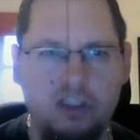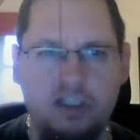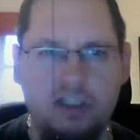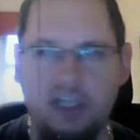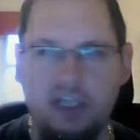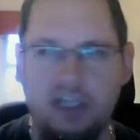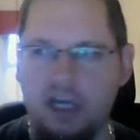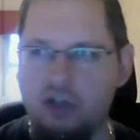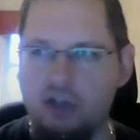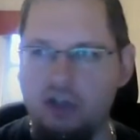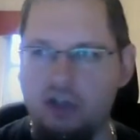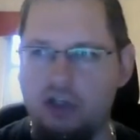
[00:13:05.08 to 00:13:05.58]

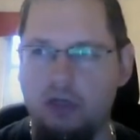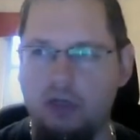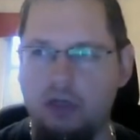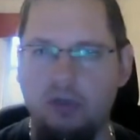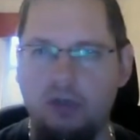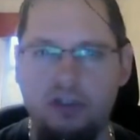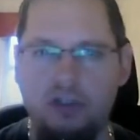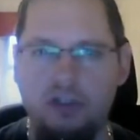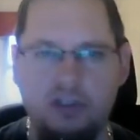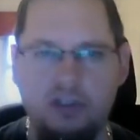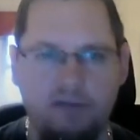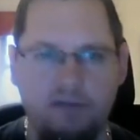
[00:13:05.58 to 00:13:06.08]
the
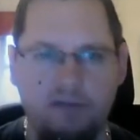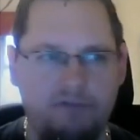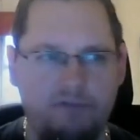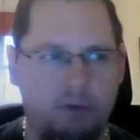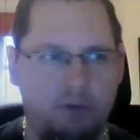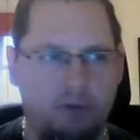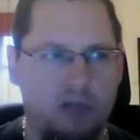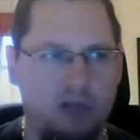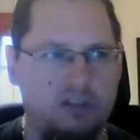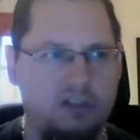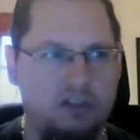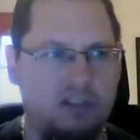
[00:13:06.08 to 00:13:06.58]
endurance and
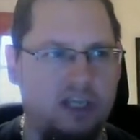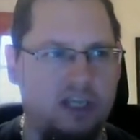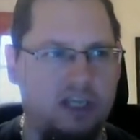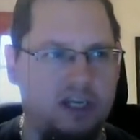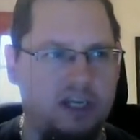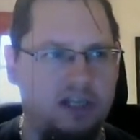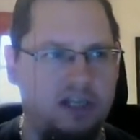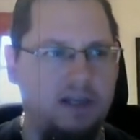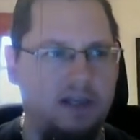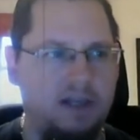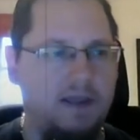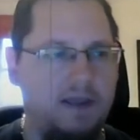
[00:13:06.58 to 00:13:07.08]
ferocity
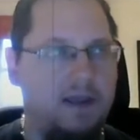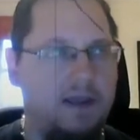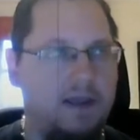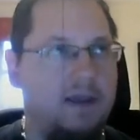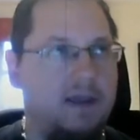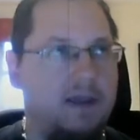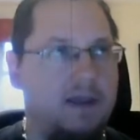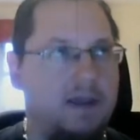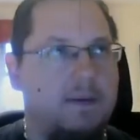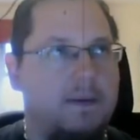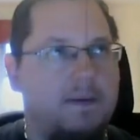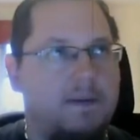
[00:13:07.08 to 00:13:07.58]
and
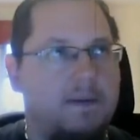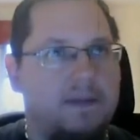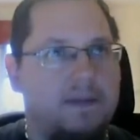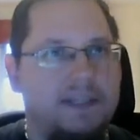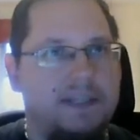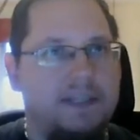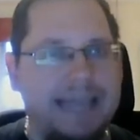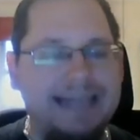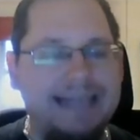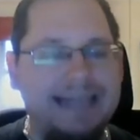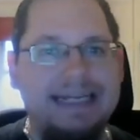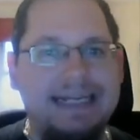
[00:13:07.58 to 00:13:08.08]

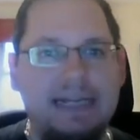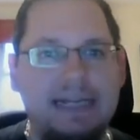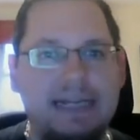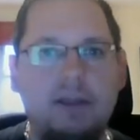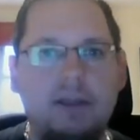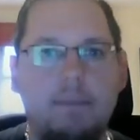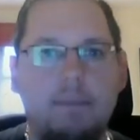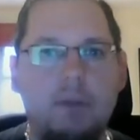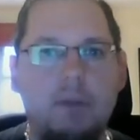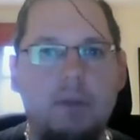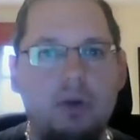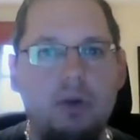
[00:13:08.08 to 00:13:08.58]
getting in
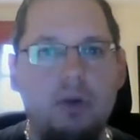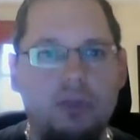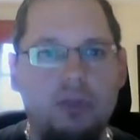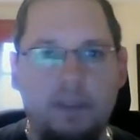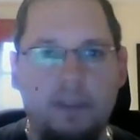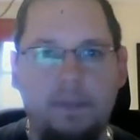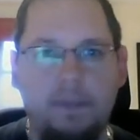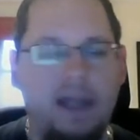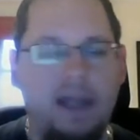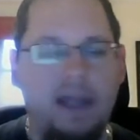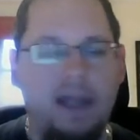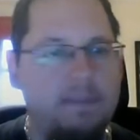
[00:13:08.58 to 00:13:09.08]
the mood
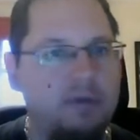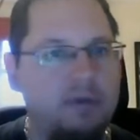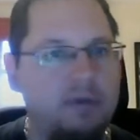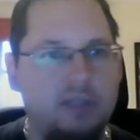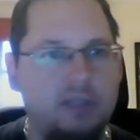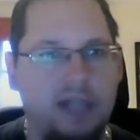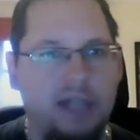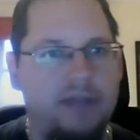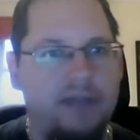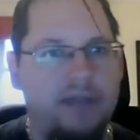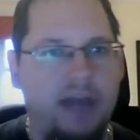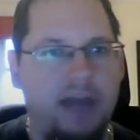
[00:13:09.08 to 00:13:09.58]
to play
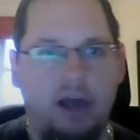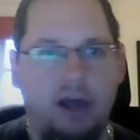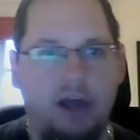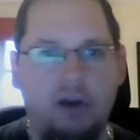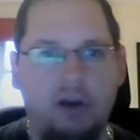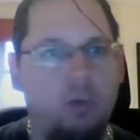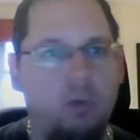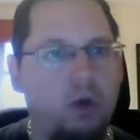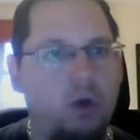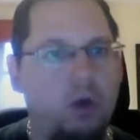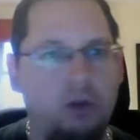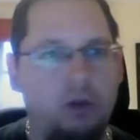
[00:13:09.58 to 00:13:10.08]
music like that on
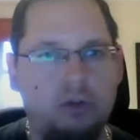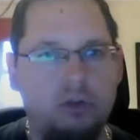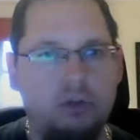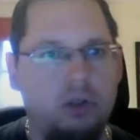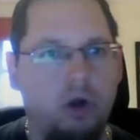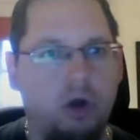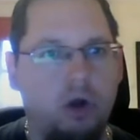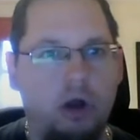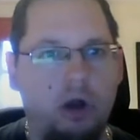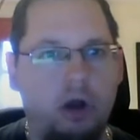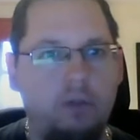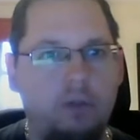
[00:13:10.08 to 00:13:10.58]
a world
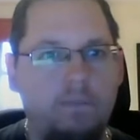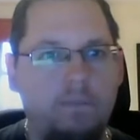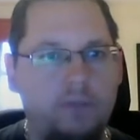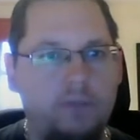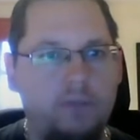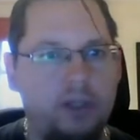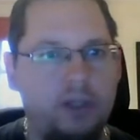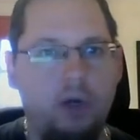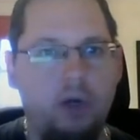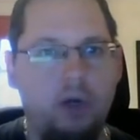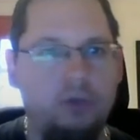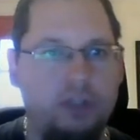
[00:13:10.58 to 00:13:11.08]
tour,
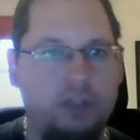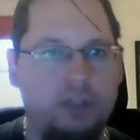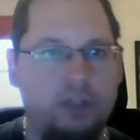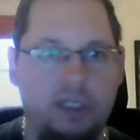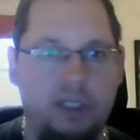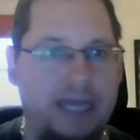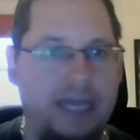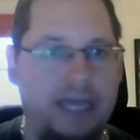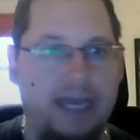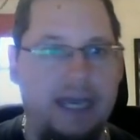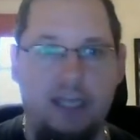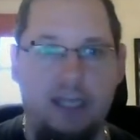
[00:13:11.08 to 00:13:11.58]
the older you
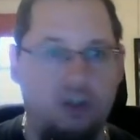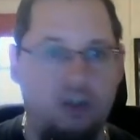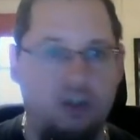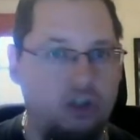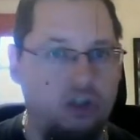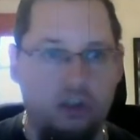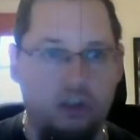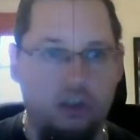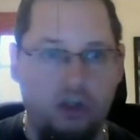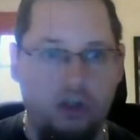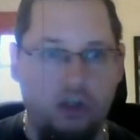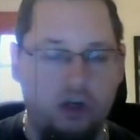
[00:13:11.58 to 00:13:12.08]
get, is
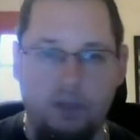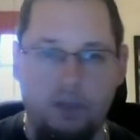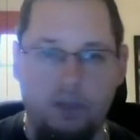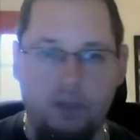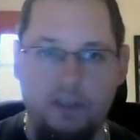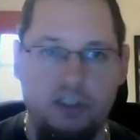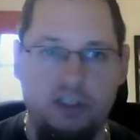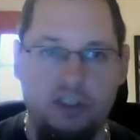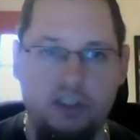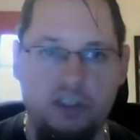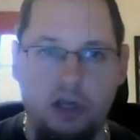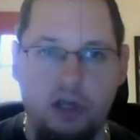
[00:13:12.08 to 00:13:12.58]
just going to
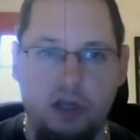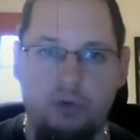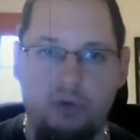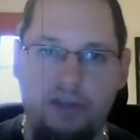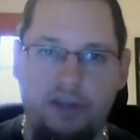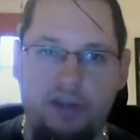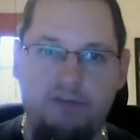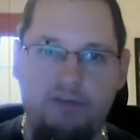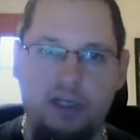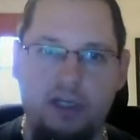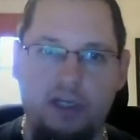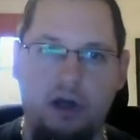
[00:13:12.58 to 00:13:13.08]
be so
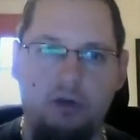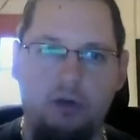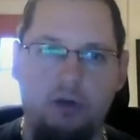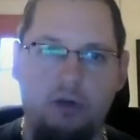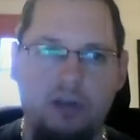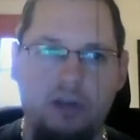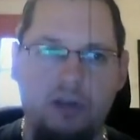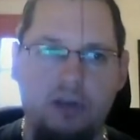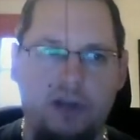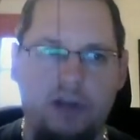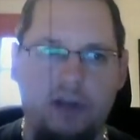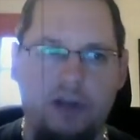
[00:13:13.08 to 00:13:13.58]

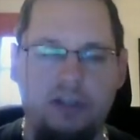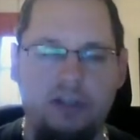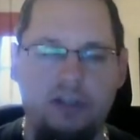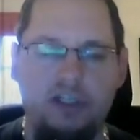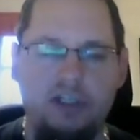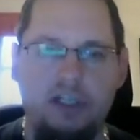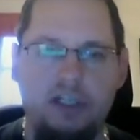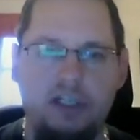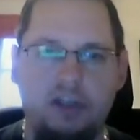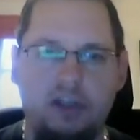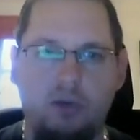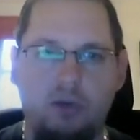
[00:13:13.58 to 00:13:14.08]
difficult. So I think they
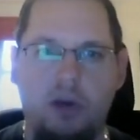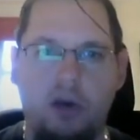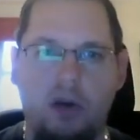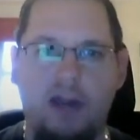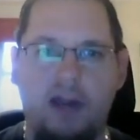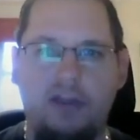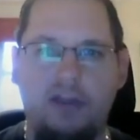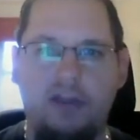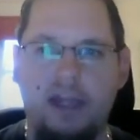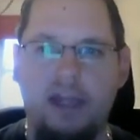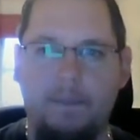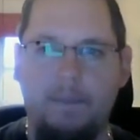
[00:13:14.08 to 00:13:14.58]
did the
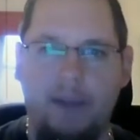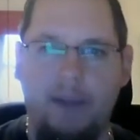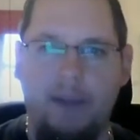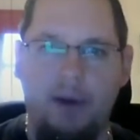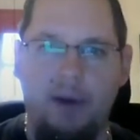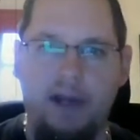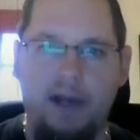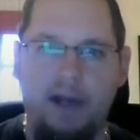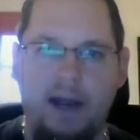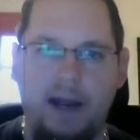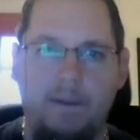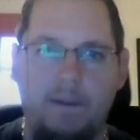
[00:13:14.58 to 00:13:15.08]
right thing
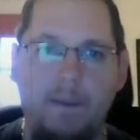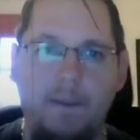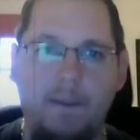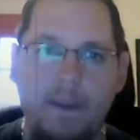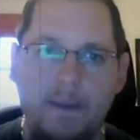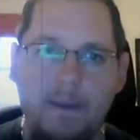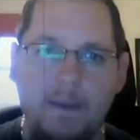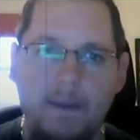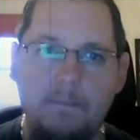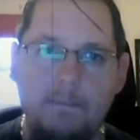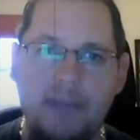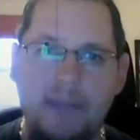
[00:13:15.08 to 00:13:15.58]
bowing out.
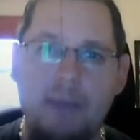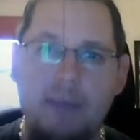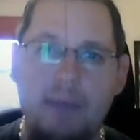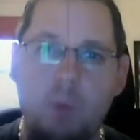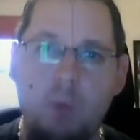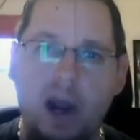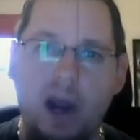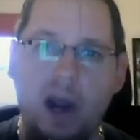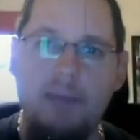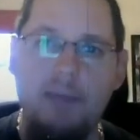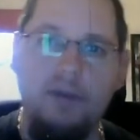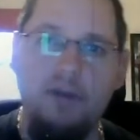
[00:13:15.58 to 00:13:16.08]
Ben
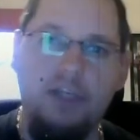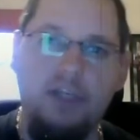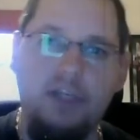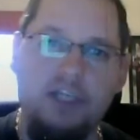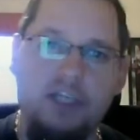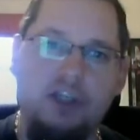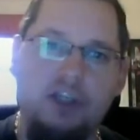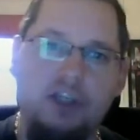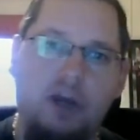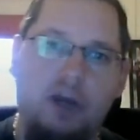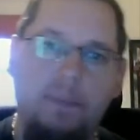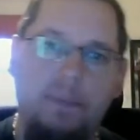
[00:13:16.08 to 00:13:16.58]
Wyman, the
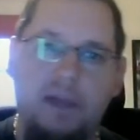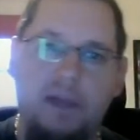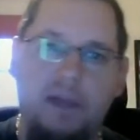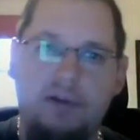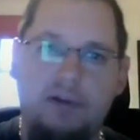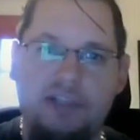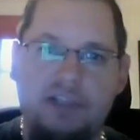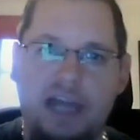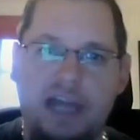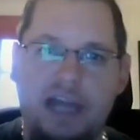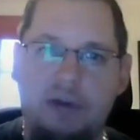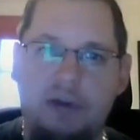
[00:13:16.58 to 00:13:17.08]
guitar player,
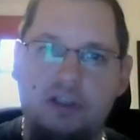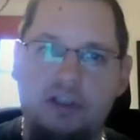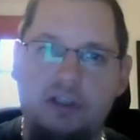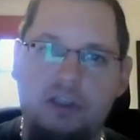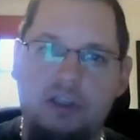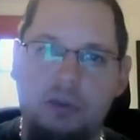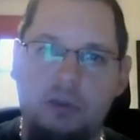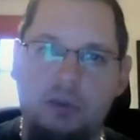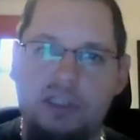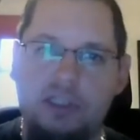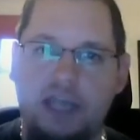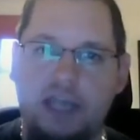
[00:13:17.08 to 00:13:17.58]
is now in
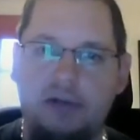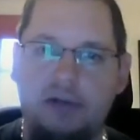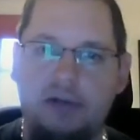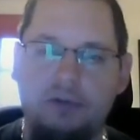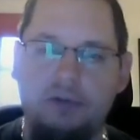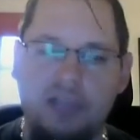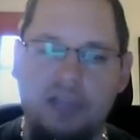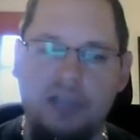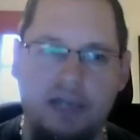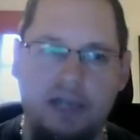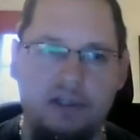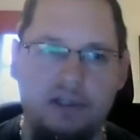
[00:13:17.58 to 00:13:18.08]
Suicidal
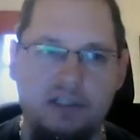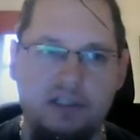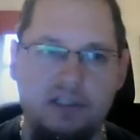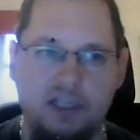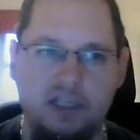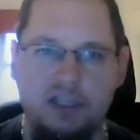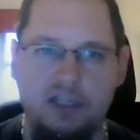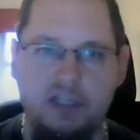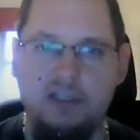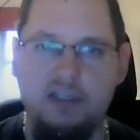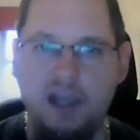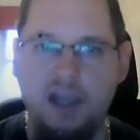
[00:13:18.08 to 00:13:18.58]
Tendencies,